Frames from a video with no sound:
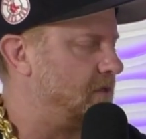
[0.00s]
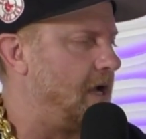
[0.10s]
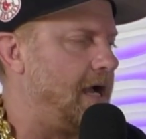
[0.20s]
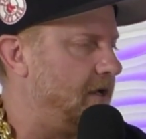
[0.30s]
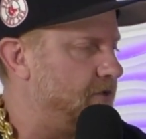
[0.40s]

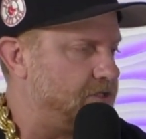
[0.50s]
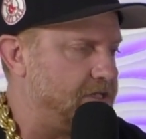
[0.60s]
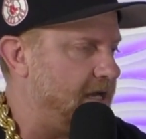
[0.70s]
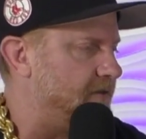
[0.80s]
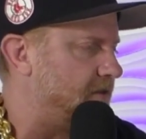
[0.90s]
I
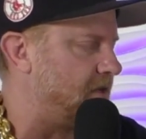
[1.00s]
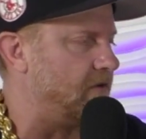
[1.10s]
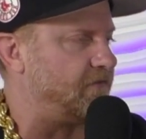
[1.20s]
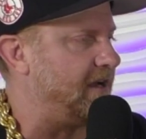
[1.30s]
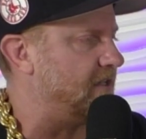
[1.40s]
understand that
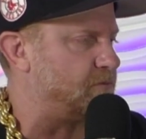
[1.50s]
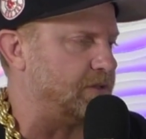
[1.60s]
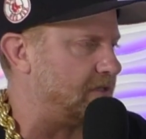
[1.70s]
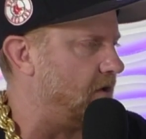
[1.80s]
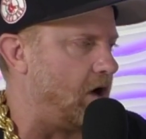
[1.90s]
they're fans,
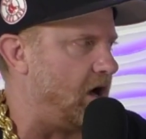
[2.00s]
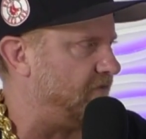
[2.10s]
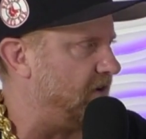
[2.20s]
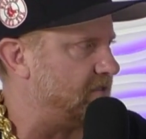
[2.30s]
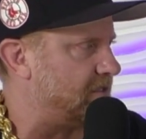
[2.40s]
but their
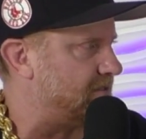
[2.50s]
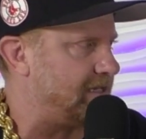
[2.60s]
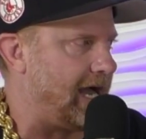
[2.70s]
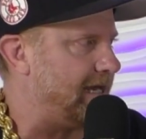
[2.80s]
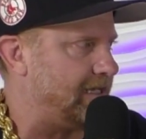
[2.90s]
offense has
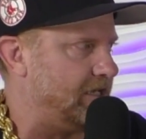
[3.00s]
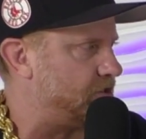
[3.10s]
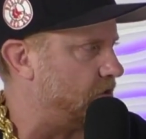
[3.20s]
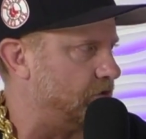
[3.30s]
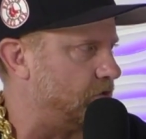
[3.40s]
got to get
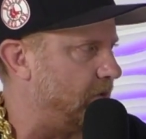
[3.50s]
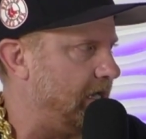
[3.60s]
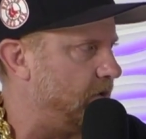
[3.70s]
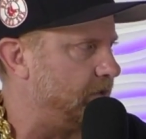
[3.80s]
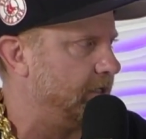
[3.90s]
turned around.